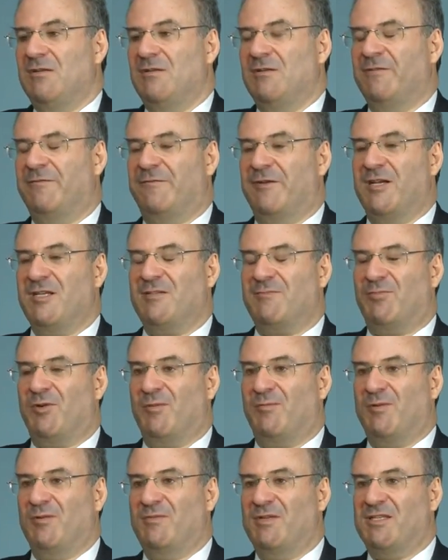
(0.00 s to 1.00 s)
The first
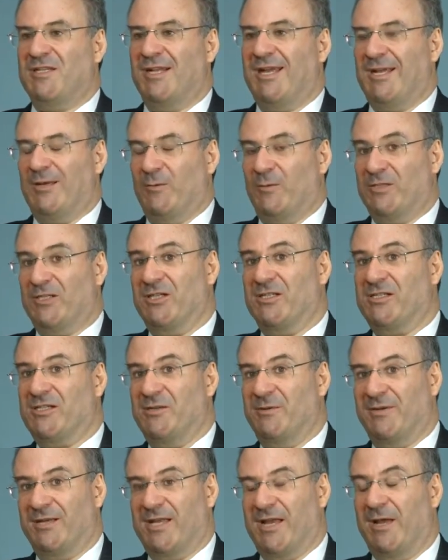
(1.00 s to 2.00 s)
problem is a language
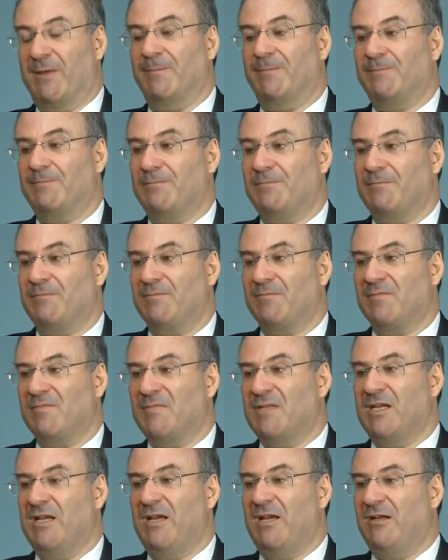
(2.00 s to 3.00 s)
issue again.
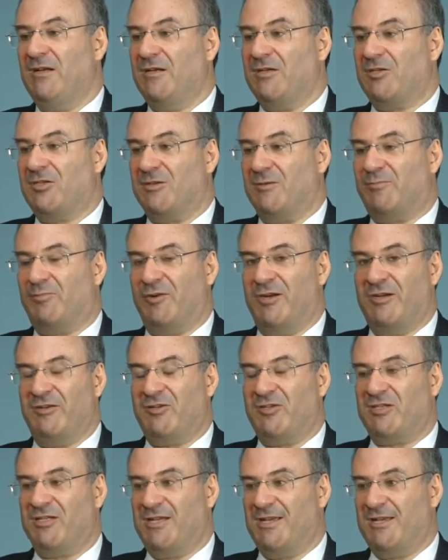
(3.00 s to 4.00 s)
The English
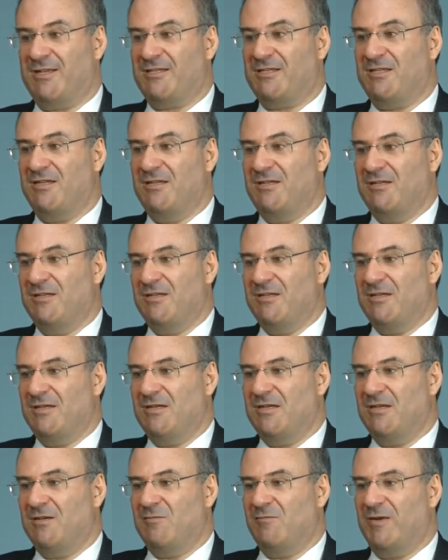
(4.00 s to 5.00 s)
approach says
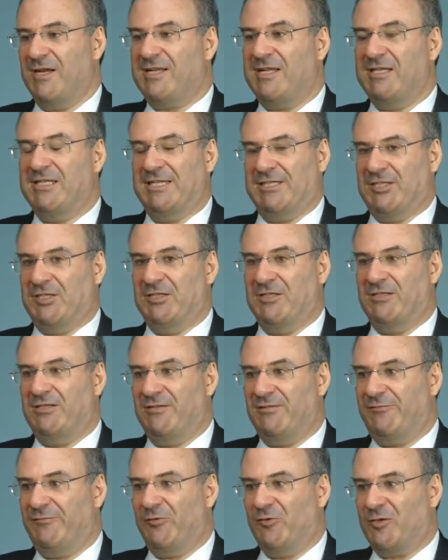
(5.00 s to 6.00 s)
recognition and
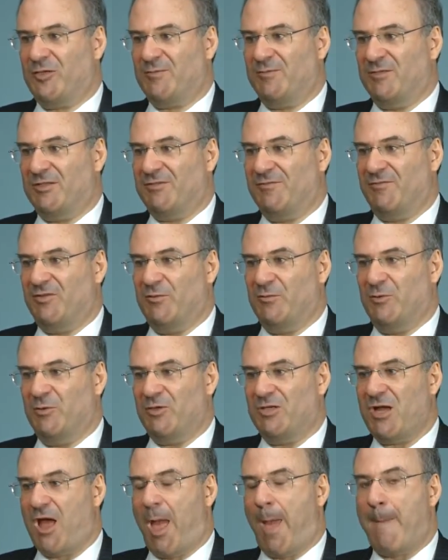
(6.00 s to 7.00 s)
enforcement of the
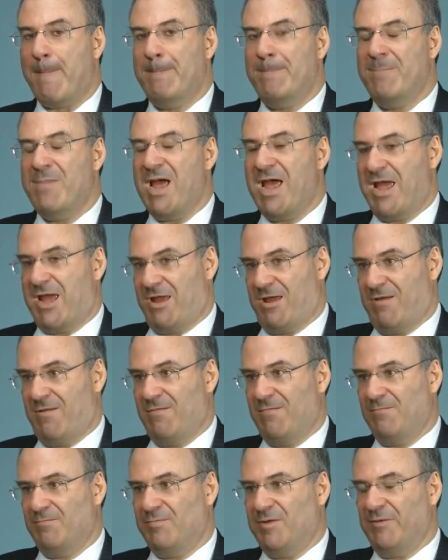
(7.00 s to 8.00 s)
award may
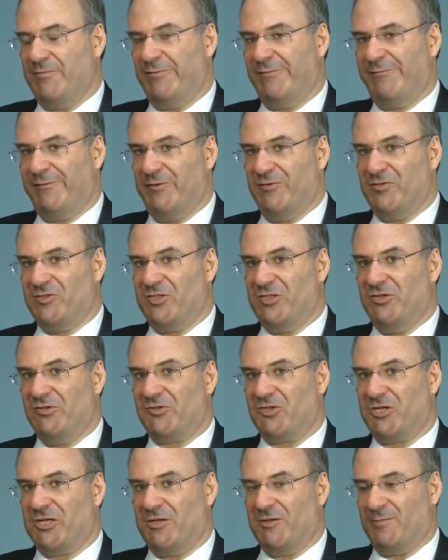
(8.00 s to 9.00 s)
be refused,
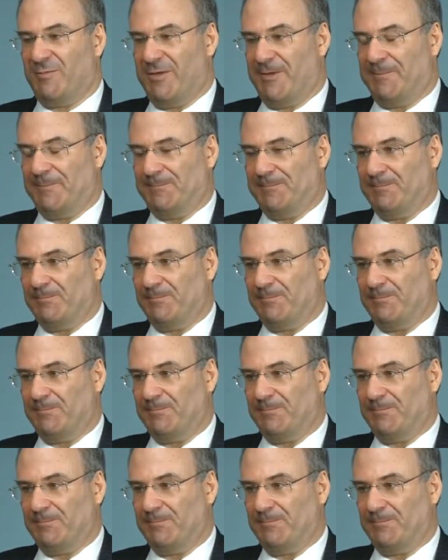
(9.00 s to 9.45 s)
not shall be.